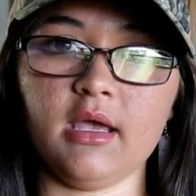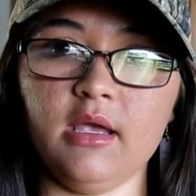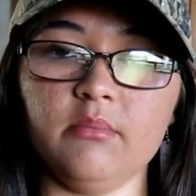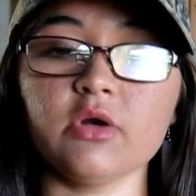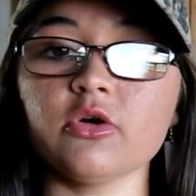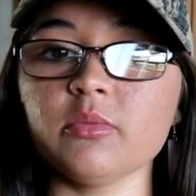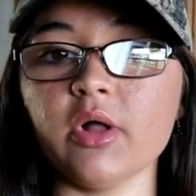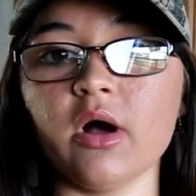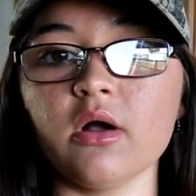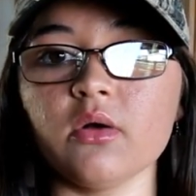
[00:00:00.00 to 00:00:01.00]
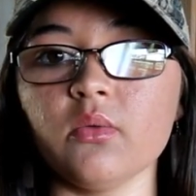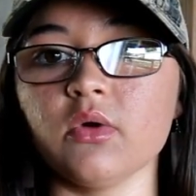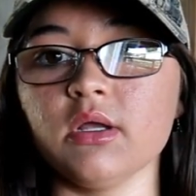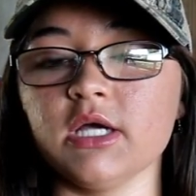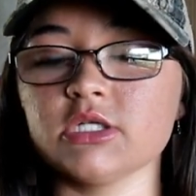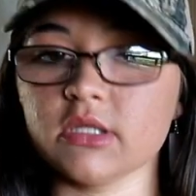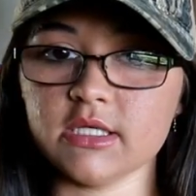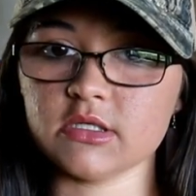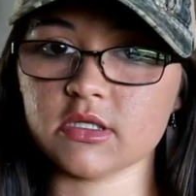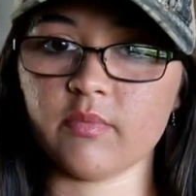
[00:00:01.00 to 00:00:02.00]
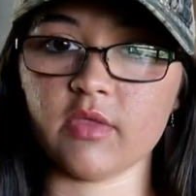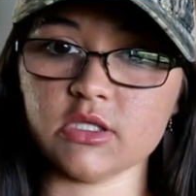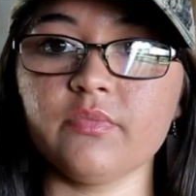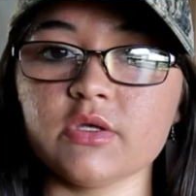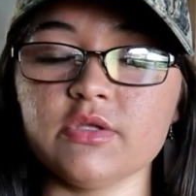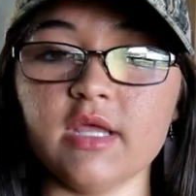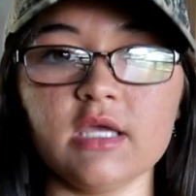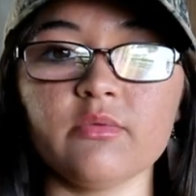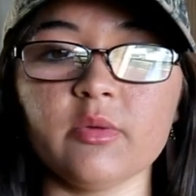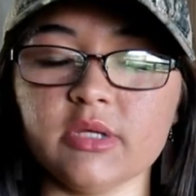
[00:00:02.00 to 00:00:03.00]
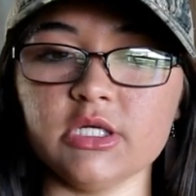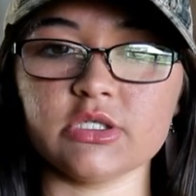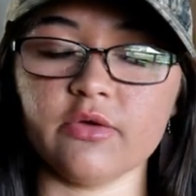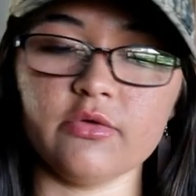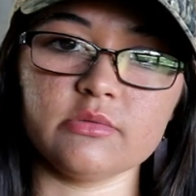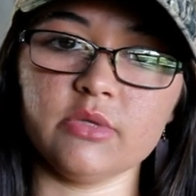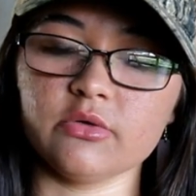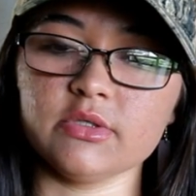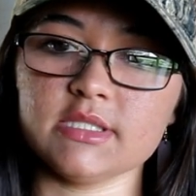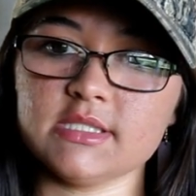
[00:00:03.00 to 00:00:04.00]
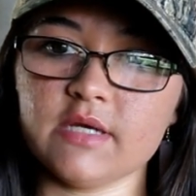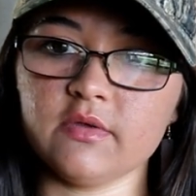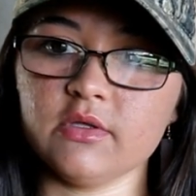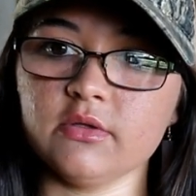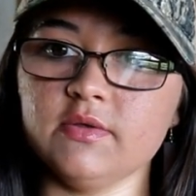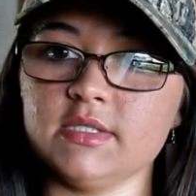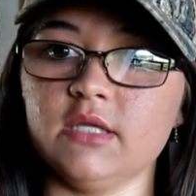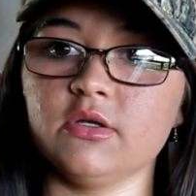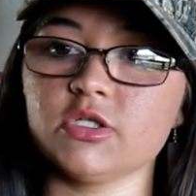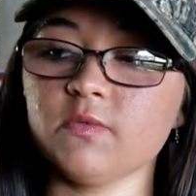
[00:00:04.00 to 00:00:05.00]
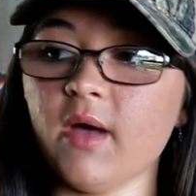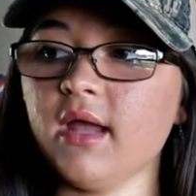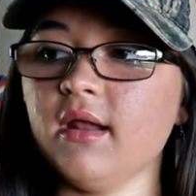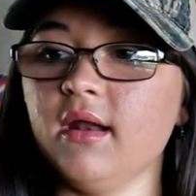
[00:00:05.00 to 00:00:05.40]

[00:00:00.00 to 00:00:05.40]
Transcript: a mineral block or electrolytes or something so they can replenish all those minerals and stuff that they're losing in their sweat,